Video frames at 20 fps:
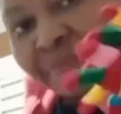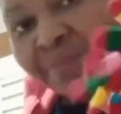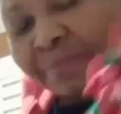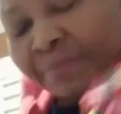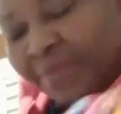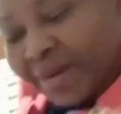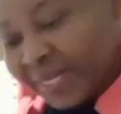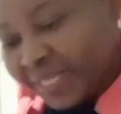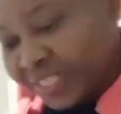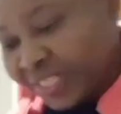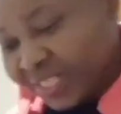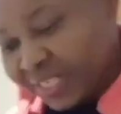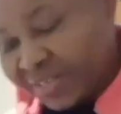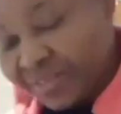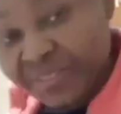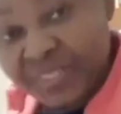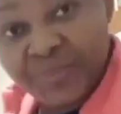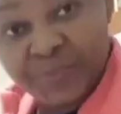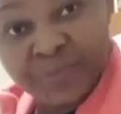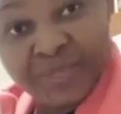matching
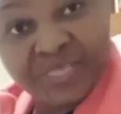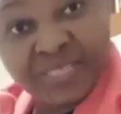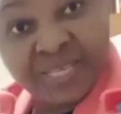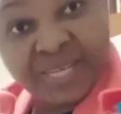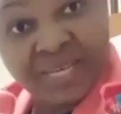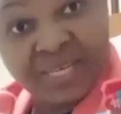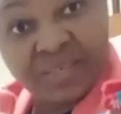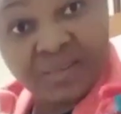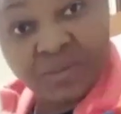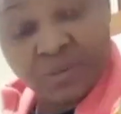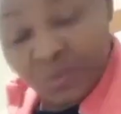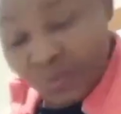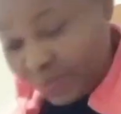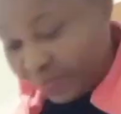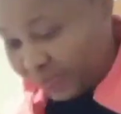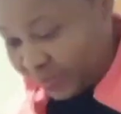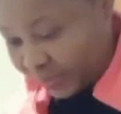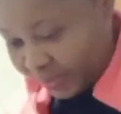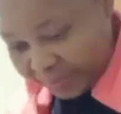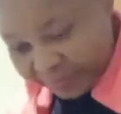christmas hand
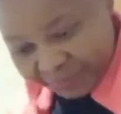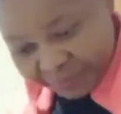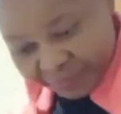gloves